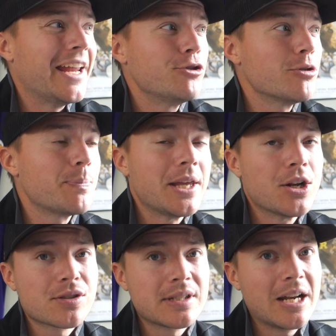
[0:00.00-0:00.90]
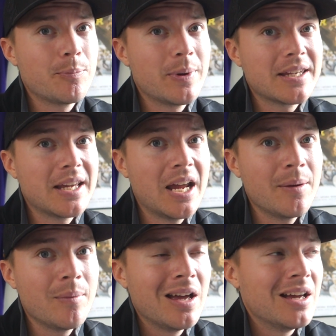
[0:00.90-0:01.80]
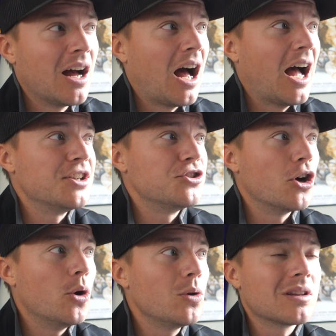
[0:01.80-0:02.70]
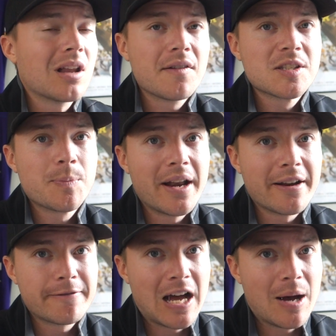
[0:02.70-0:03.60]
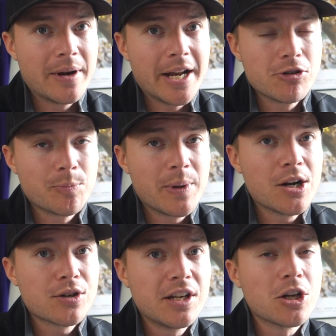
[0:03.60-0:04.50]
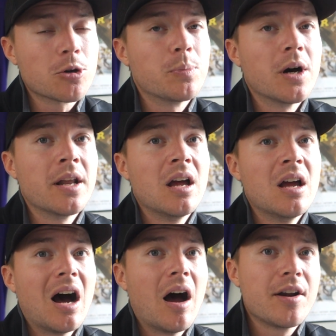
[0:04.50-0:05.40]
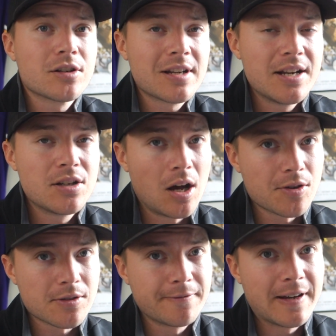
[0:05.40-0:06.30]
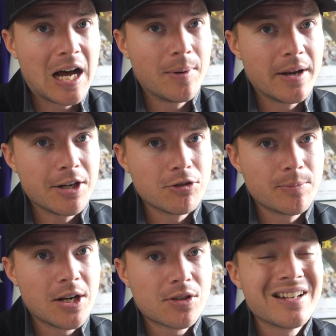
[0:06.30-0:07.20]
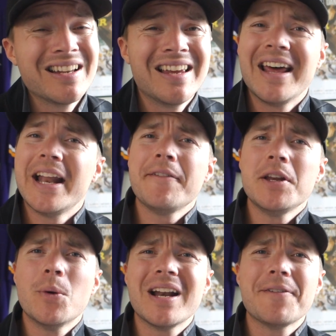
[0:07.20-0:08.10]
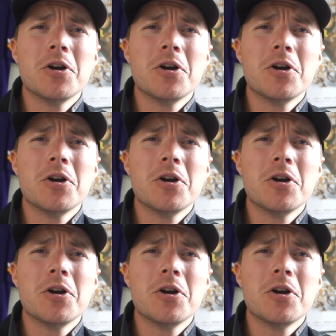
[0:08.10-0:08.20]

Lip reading: Adrian Peterson had a big game. I don't love spending FAAB on Adrian Peterson. You could put under $10 of FAAB on Adrian Peterson. You know what?